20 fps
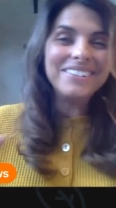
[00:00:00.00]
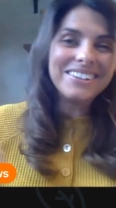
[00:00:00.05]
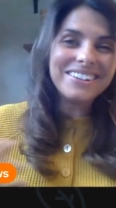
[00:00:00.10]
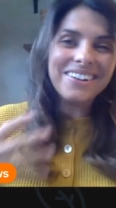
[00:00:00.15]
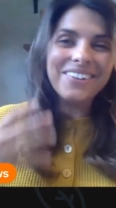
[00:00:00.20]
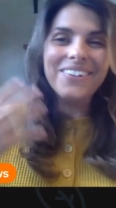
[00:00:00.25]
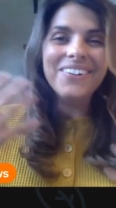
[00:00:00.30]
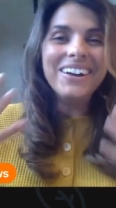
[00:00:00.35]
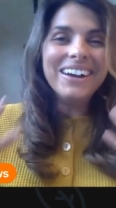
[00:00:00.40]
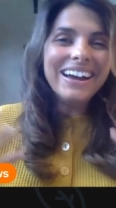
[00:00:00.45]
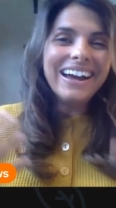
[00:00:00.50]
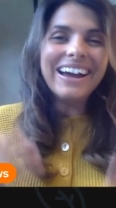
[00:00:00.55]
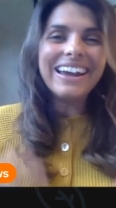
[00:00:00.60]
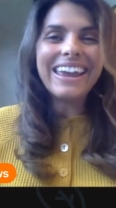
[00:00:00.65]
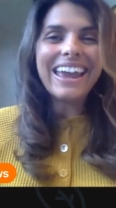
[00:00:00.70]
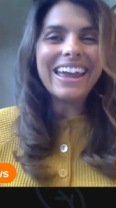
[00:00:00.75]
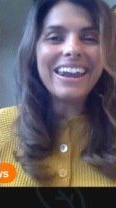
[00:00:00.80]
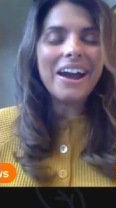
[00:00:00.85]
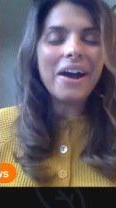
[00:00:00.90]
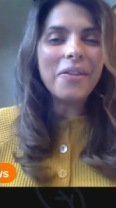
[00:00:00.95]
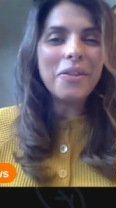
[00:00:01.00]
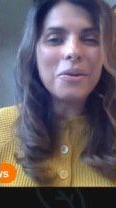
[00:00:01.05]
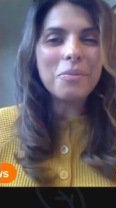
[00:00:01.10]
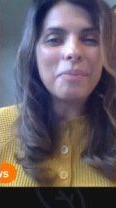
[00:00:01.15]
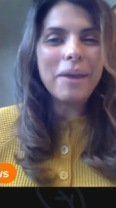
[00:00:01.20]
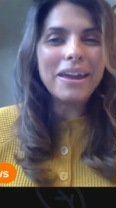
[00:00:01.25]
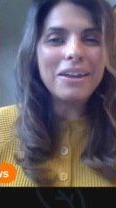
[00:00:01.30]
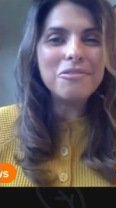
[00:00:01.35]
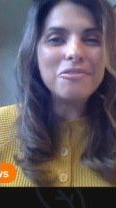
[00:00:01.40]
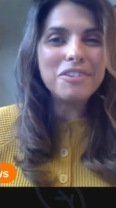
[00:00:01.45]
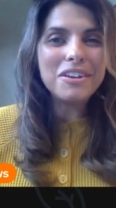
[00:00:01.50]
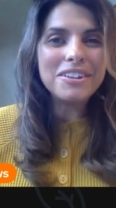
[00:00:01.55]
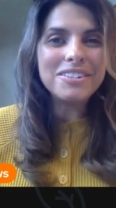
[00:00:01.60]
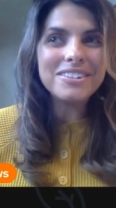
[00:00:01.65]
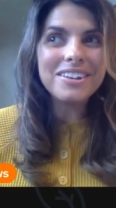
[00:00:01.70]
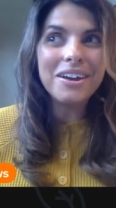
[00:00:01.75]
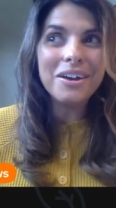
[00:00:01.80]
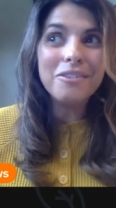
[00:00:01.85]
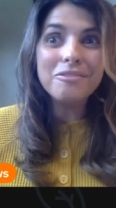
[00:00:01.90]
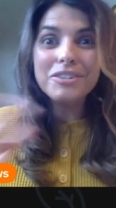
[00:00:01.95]
So again, other benefits
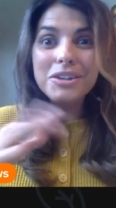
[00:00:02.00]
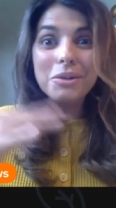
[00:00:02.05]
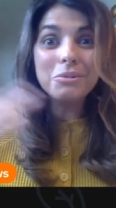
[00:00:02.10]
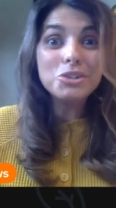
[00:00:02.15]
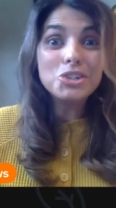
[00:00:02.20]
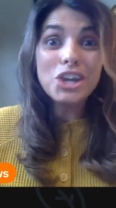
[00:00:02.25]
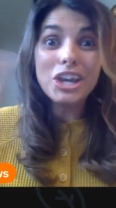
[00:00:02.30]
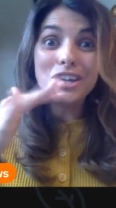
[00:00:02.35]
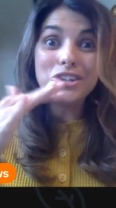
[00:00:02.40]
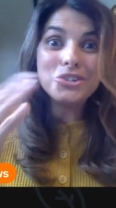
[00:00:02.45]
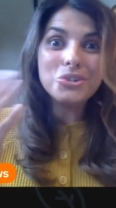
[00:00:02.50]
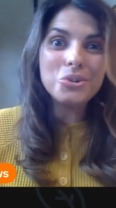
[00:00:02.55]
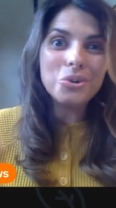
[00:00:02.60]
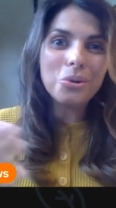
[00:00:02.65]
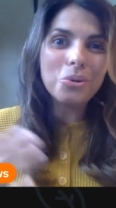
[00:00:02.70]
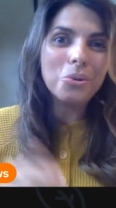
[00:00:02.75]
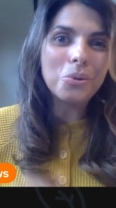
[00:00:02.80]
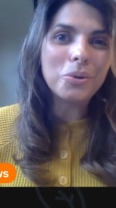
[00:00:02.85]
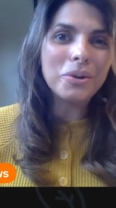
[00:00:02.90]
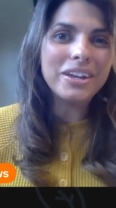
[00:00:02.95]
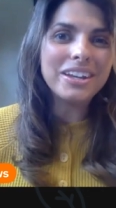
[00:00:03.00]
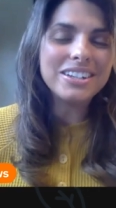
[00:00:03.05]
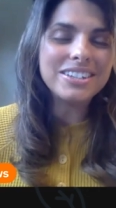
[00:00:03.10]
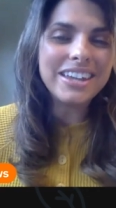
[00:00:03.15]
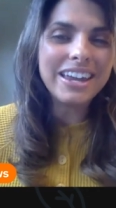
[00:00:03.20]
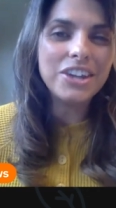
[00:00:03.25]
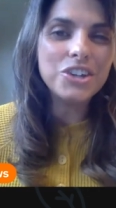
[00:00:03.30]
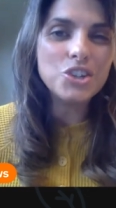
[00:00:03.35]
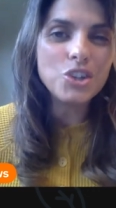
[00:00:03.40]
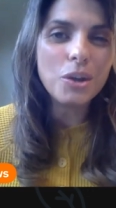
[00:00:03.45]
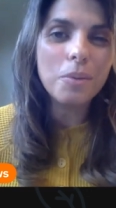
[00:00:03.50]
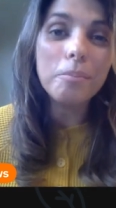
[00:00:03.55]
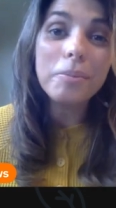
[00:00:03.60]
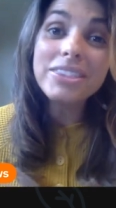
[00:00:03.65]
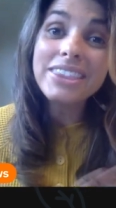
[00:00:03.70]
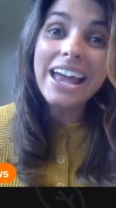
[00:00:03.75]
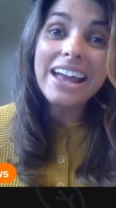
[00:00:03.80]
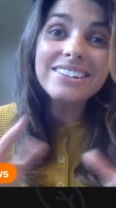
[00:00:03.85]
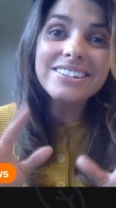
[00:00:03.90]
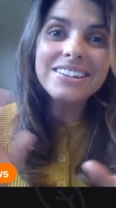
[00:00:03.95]
of you know changing your orientation. But
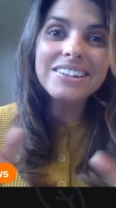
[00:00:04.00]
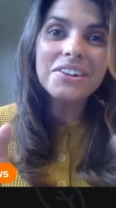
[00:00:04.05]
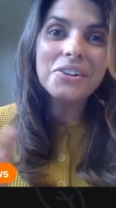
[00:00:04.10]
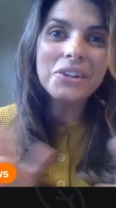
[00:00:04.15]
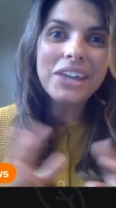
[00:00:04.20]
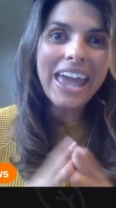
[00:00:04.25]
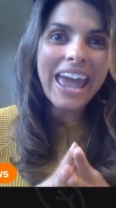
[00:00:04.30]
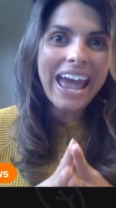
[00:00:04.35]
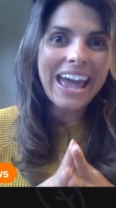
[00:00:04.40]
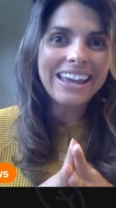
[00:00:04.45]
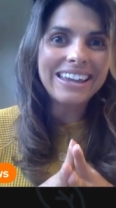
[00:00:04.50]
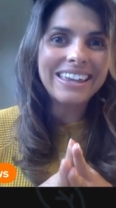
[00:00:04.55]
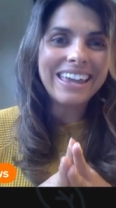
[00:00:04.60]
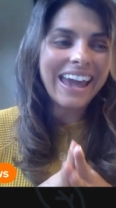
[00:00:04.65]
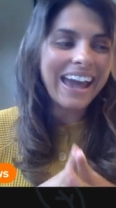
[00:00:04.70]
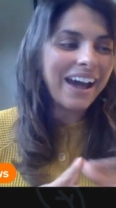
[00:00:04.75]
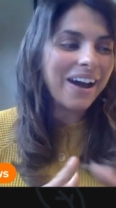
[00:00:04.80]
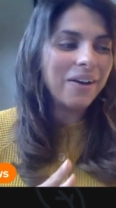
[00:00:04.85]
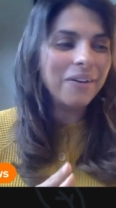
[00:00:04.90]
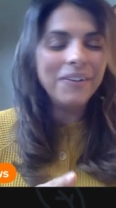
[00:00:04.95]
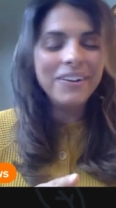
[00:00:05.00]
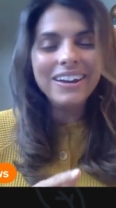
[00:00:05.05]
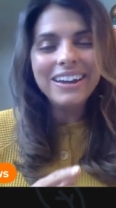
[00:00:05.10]
that's a little cat and cow,